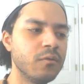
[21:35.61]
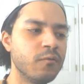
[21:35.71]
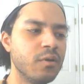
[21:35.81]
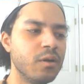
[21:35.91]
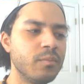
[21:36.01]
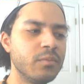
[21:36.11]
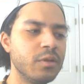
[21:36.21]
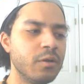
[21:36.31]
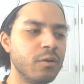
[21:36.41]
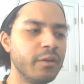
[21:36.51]
from
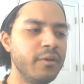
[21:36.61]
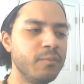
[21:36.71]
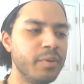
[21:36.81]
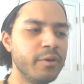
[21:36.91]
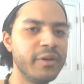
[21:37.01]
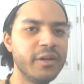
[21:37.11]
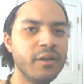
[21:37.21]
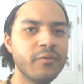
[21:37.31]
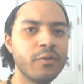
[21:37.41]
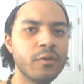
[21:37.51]
the early period
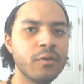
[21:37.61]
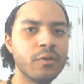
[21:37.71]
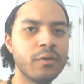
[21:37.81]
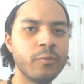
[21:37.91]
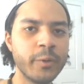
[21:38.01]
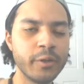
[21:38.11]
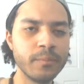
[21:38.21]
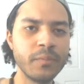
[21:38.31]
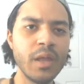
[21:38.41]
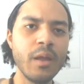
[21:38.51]
of her career.